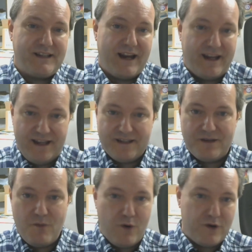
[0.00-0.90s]
I get
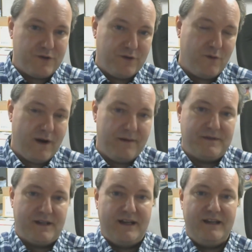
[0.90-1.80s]
some orders through the
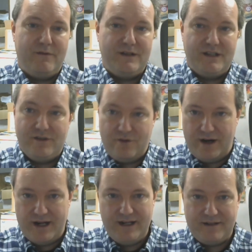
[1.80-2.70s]
website, which is
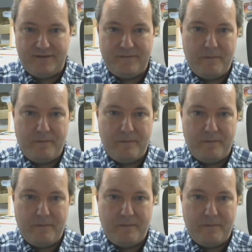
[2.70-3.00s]
great.